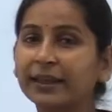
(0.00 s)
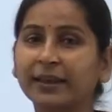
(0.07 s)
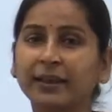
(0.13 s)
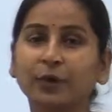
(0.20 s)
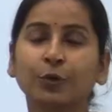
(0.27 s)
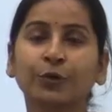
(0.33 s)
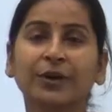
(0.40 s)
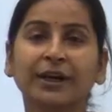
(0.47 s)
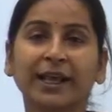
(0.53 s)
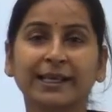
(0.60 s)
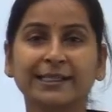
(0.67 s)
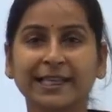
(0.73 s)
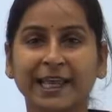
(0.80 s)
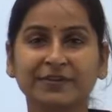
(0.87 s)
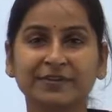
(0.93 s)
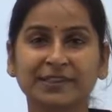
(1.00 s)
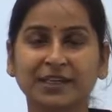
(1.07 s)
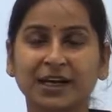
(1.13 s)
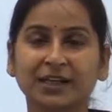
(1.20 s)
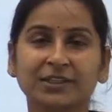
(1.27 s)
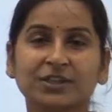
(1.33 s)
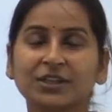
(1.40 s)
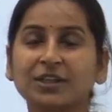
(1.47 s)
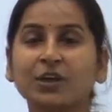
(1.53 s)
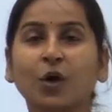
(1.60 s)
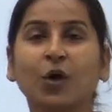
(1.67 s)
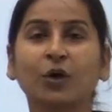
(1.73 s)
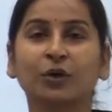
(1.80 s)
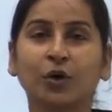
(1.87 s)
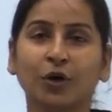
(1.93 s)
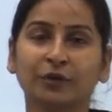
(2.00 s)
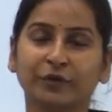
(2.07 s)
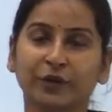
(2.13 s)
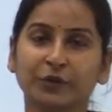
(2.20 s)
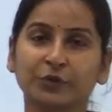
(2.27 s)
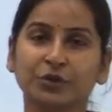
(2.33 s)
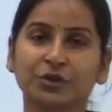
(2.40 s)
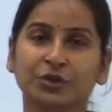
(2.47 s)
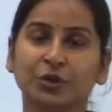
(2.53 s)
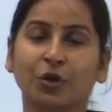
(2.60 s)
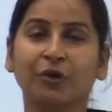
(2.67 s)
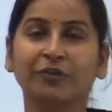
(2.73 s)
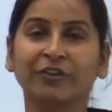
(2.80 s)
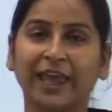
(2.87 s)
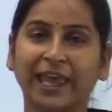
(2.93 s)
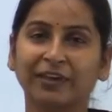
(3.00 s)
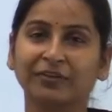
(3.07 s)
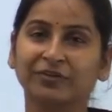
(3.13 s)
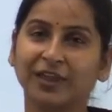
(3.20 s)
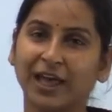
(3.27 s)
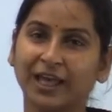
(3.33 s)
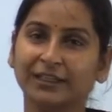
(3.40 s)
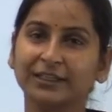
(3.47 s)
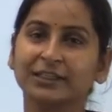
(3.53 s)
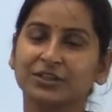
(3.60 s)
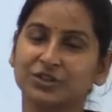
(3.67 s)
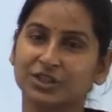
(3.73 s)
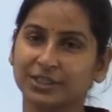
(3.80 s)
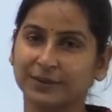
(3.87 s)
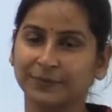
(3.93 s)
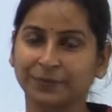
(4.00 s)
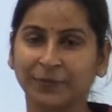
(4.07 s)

denoted as f star g or convolution of f and g.